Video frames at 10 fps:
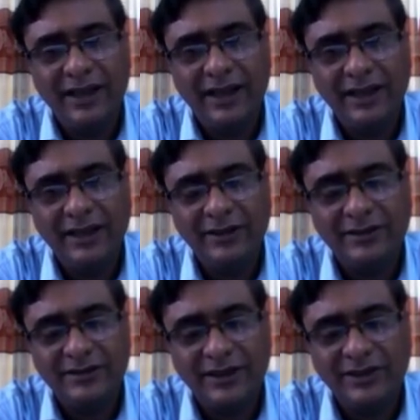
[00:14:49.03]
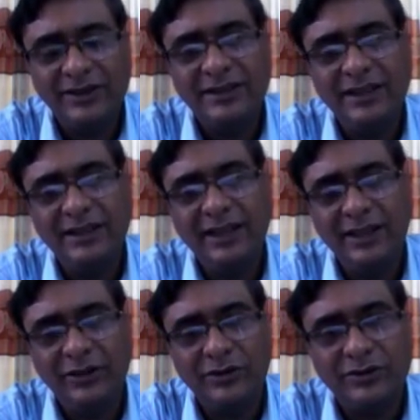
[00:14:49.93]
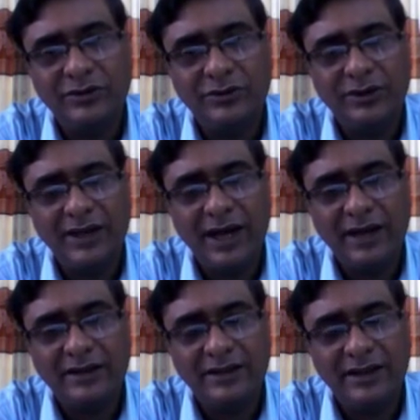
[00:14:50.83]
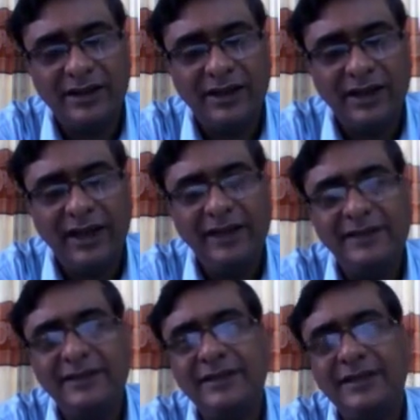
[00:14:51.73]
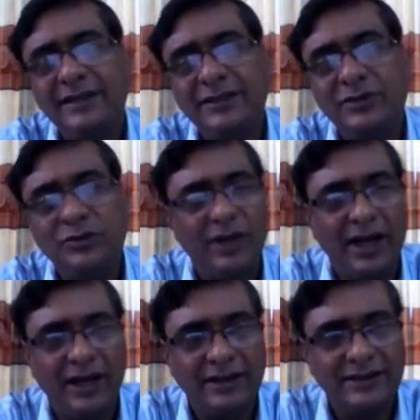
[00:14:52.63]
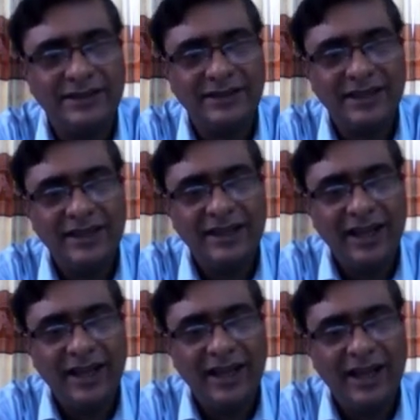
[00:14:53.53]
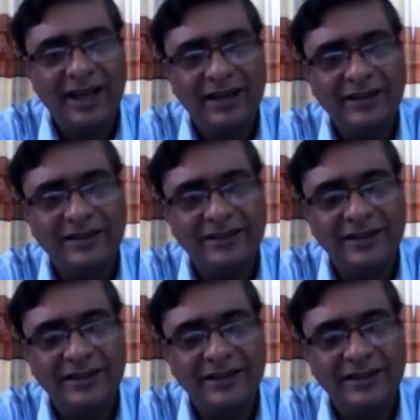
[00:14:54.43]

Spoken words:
he suggested Eliot to cut 82 lines, and